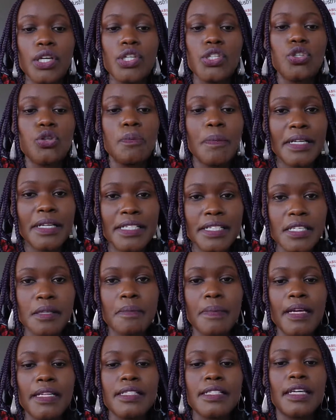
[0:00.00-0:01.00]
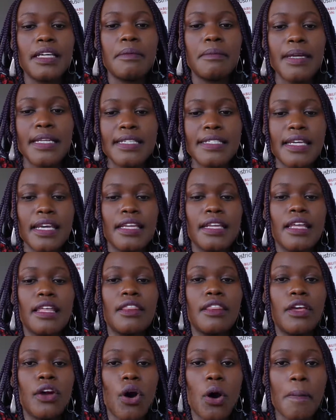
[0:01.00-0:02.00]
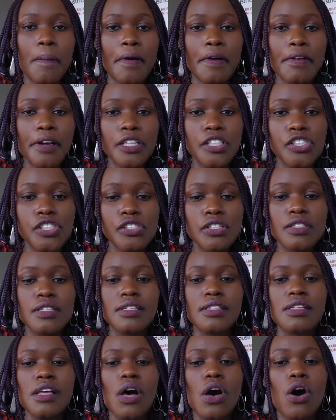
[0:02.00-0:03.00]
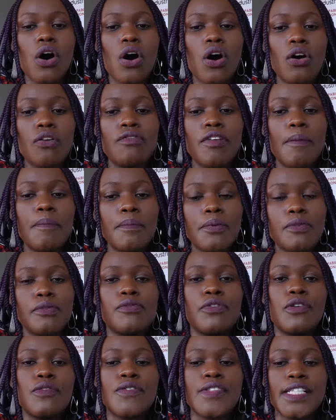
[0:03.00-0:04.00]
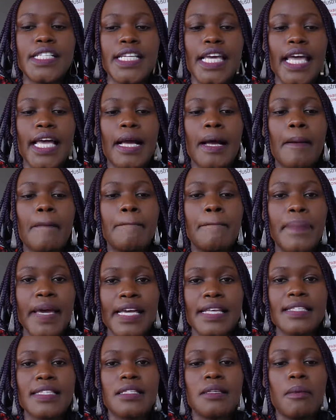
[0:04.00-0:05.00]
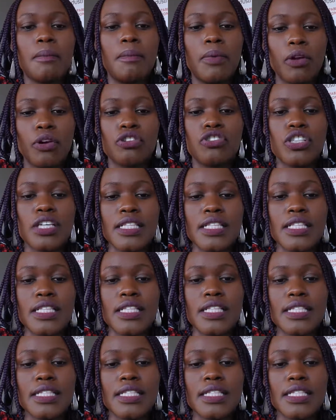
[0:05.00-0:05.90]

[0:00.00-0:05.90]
to participate in maintaining the operations of a proof of stake based blockchain.